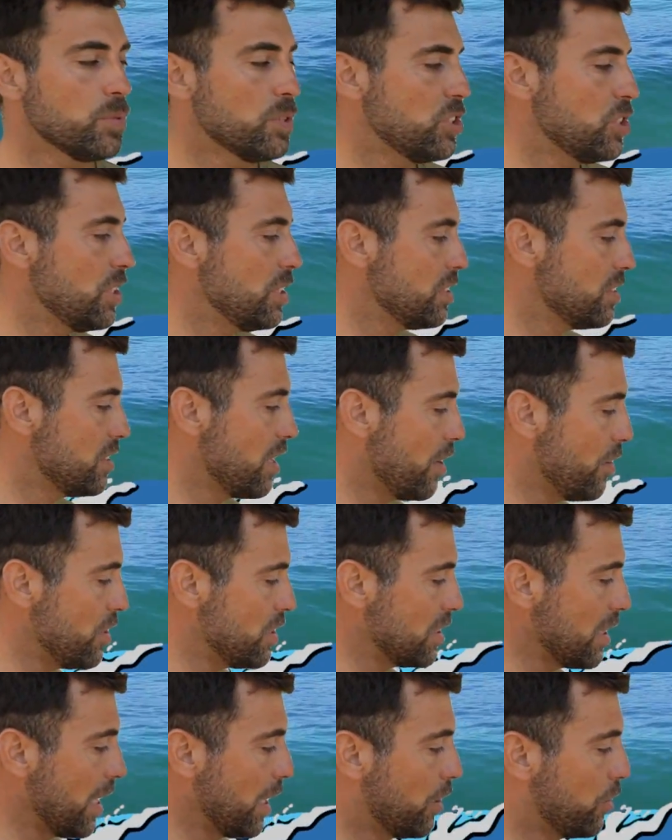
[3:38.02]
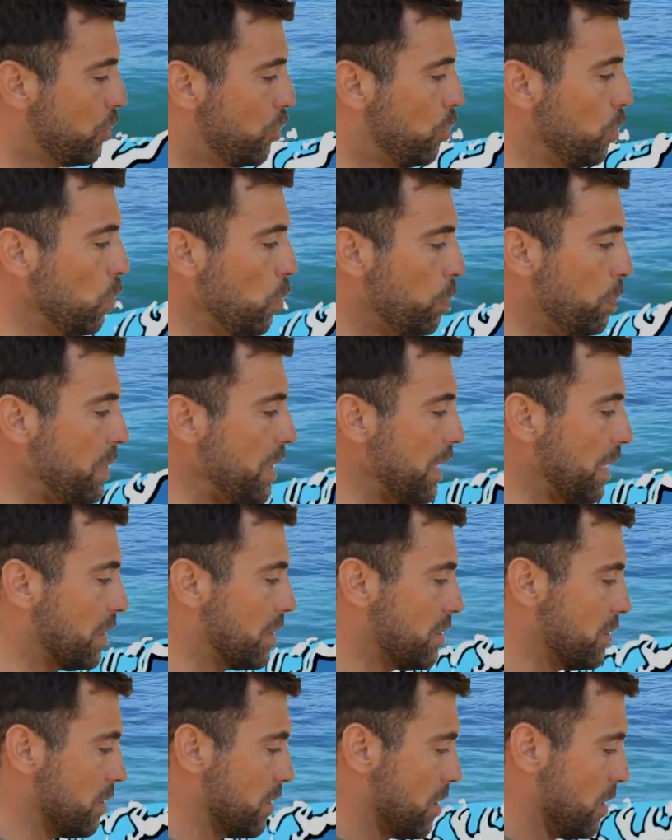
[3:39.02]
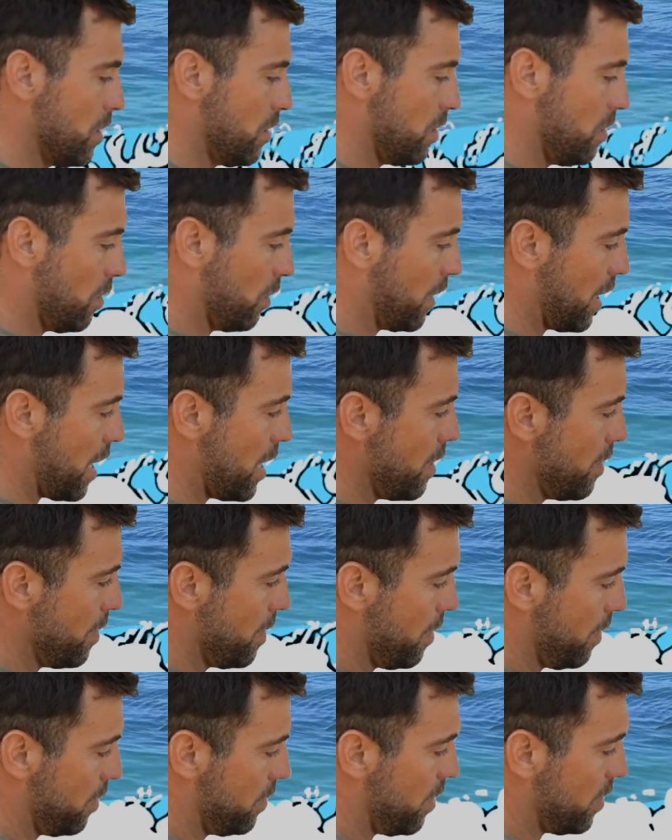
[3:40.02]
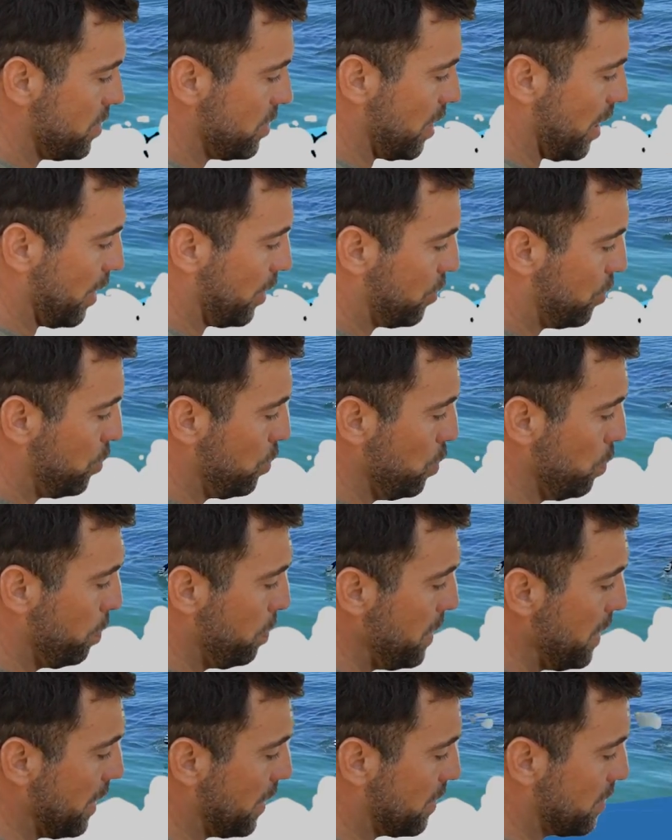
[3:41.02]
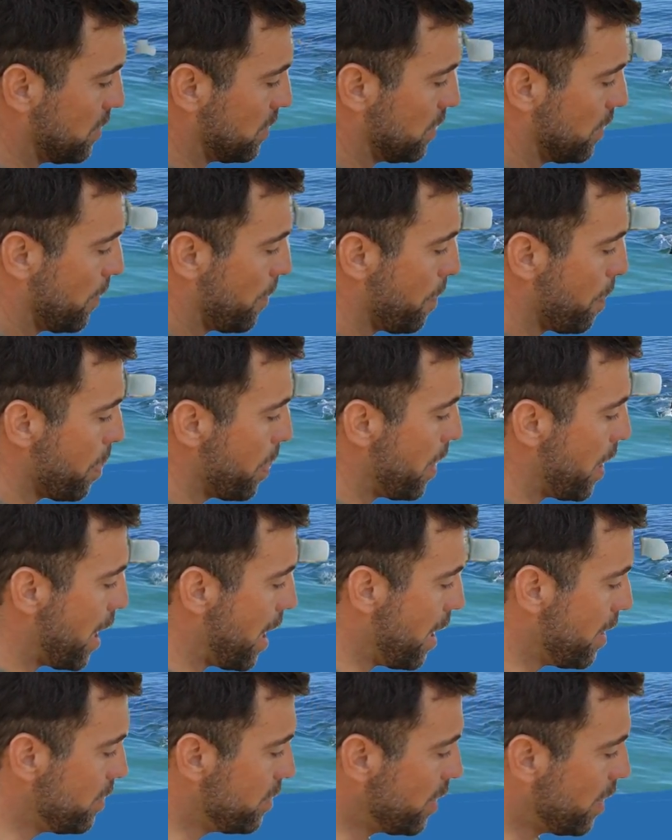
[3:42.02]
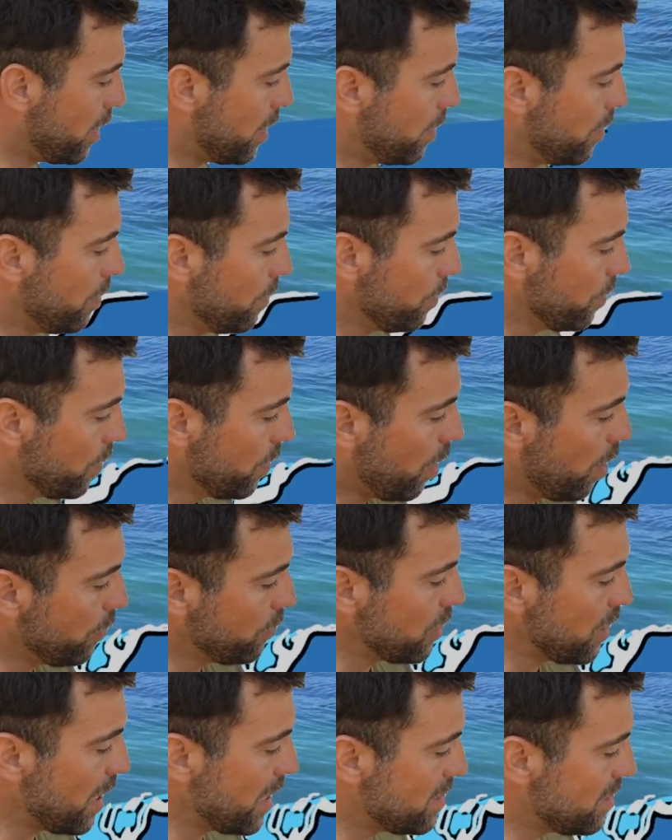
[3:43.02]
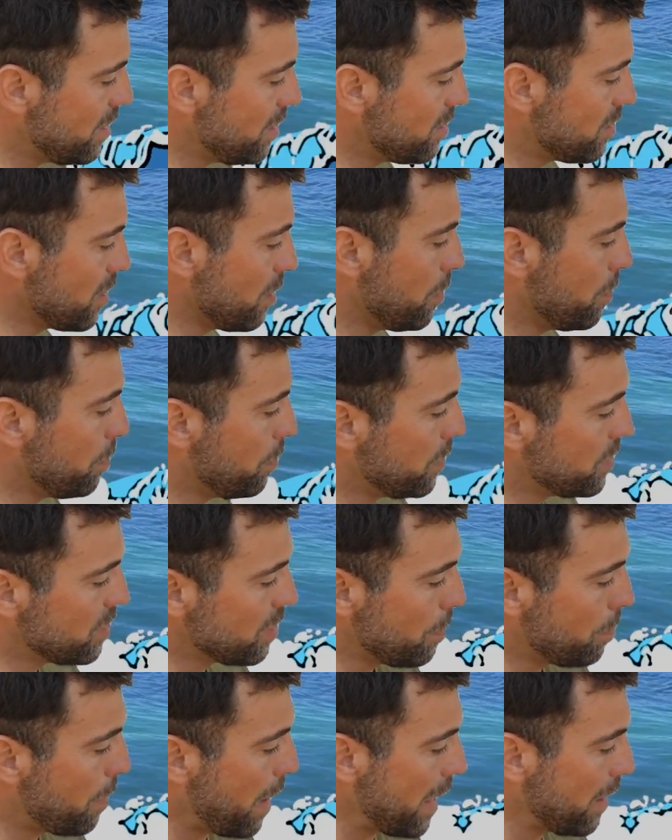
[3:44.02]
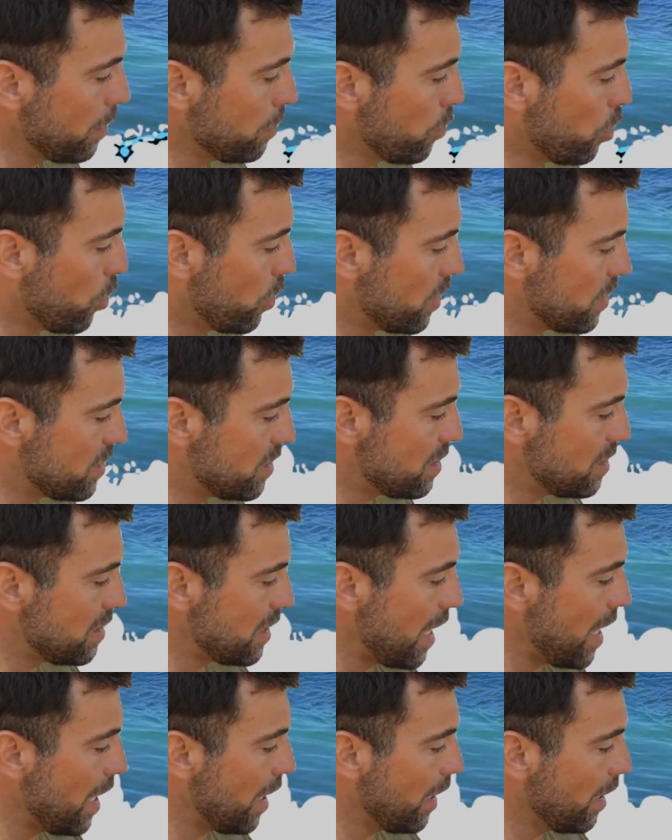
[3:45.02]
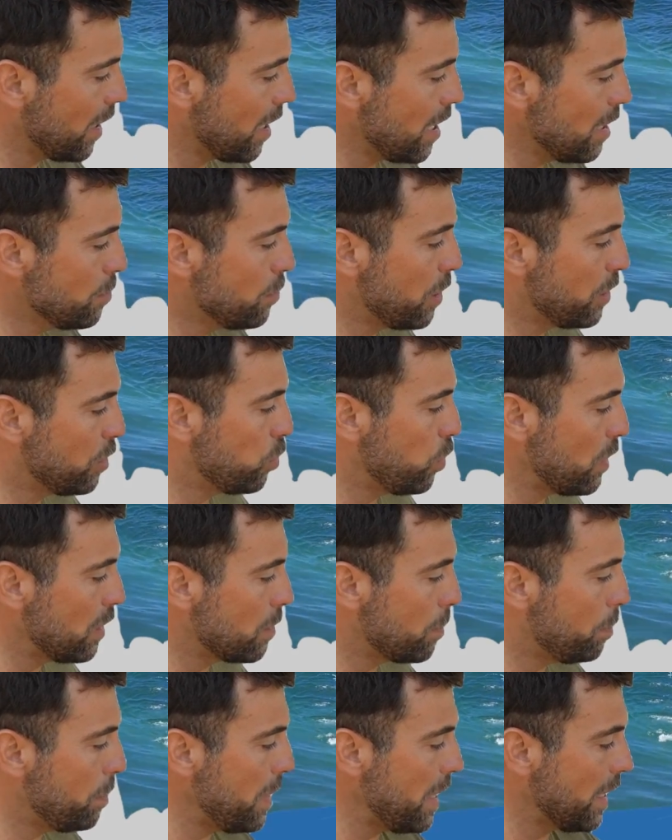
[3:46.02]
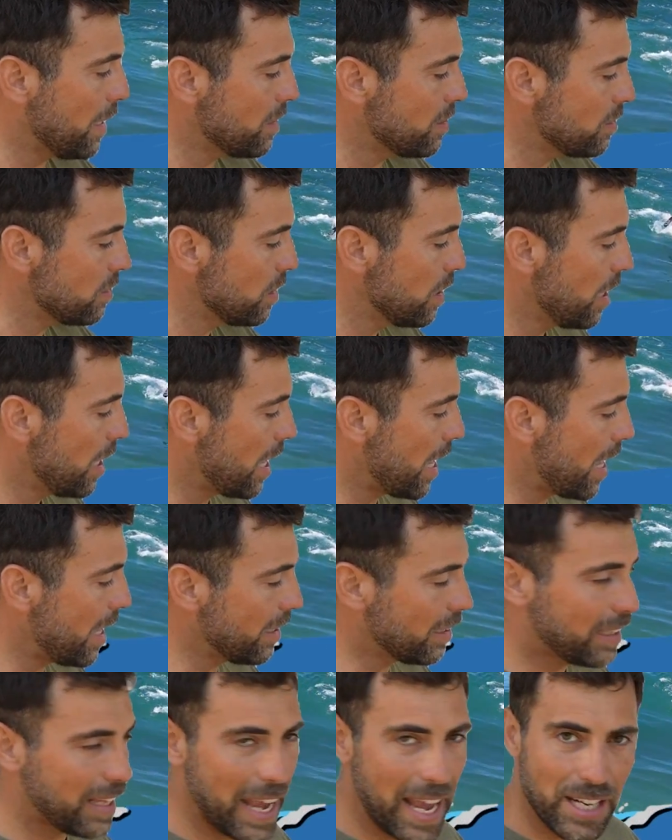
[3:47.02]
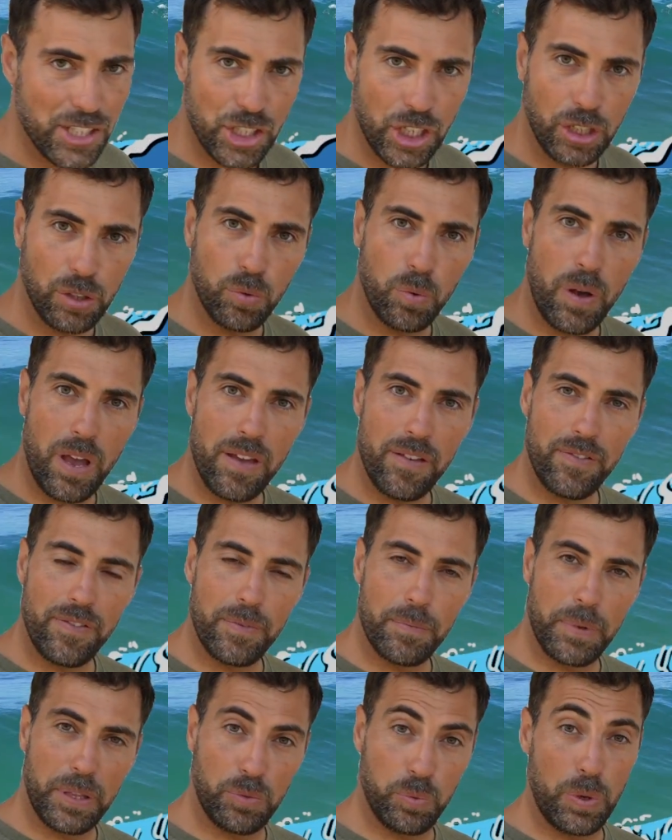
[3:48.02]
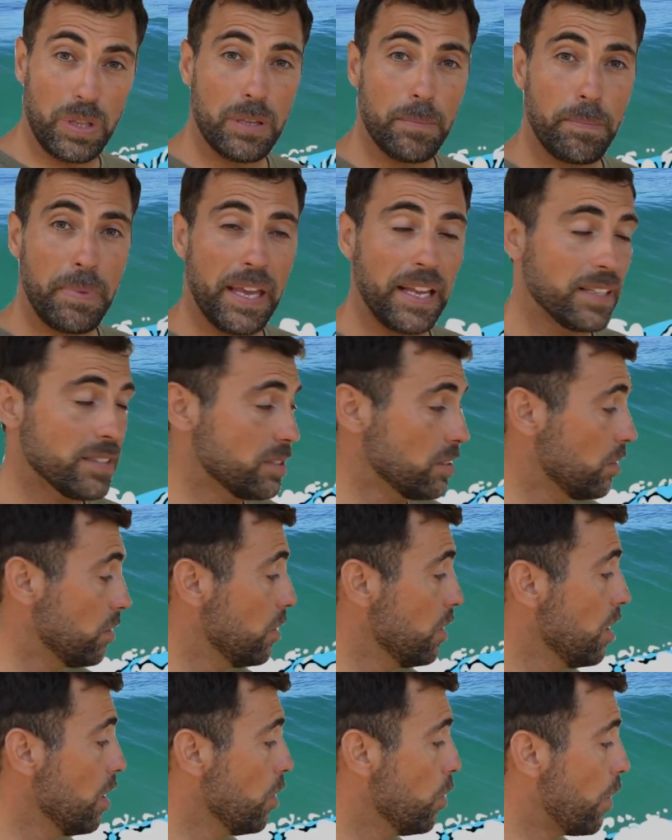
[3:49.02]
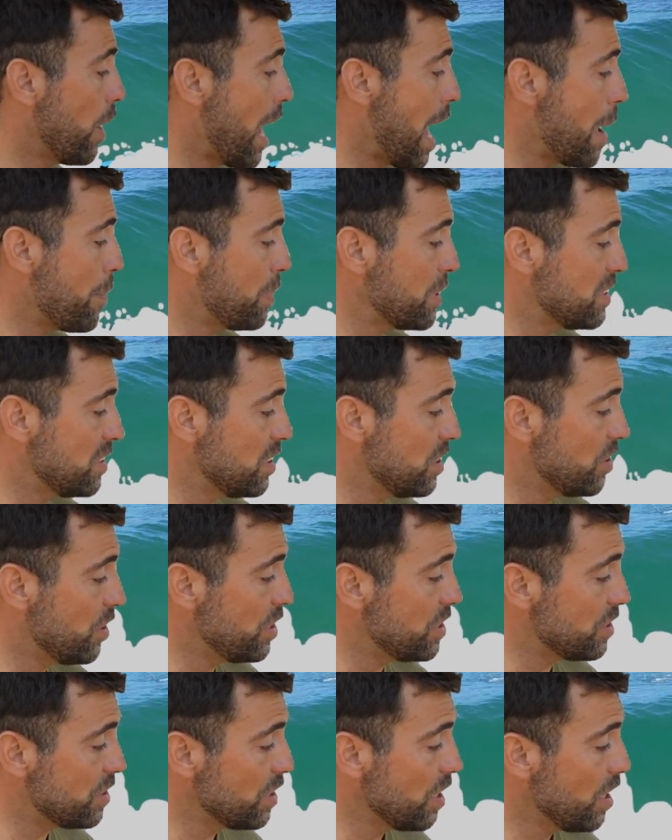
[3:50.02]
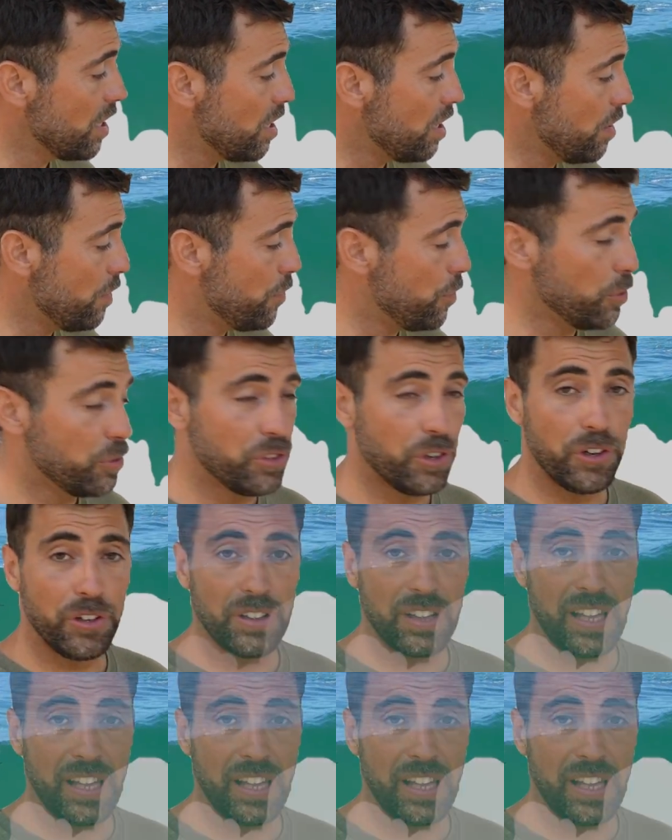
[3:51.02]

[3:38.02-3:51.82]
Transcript: which is there is like two peaks. Okay, there's like two peaks, and often I see some paddleboarders staying in between the peaks and catching the wave in between the peaks. So what happens here is if you turn